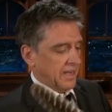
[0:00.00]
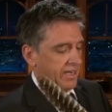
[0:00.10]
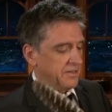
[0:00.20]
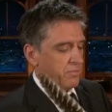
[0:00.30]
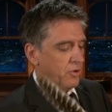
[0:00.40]

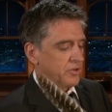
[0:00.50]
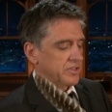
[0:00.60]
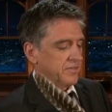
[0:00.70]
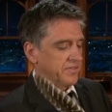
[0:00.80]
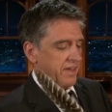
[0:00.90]
and
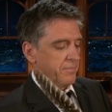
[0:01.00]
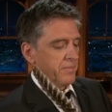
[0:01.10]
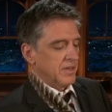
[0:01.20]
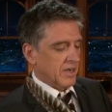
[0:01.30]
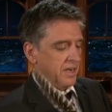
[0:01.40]
most of
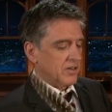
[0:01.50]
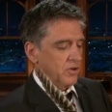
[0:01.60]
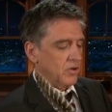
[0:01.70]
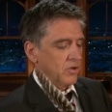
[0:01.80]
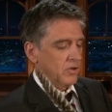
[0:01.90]
them are
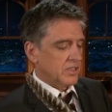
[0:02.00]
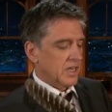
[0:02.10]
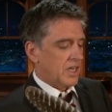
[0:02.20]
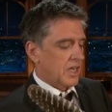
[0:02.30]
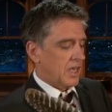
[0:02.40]
called
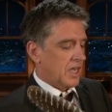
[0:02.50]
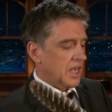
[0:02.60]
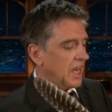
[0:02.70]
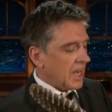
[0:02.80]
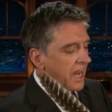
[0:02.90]

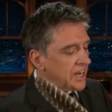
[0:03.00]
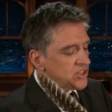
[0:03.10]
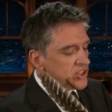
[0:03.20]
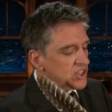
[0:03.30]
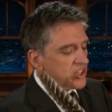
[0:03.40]

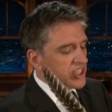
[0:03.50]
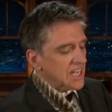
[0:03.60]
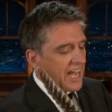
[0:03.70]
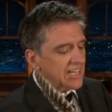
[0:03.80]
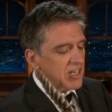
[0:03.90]

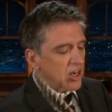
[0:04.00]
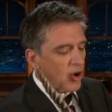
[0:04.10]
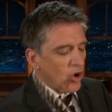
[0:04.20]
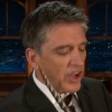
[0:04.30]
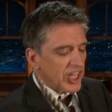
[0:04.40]
agents and
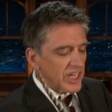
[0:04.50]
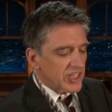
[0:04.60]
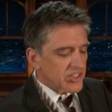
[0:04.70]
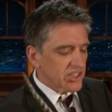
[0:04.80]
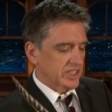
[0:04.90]

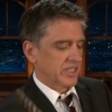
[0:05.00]
lawyers.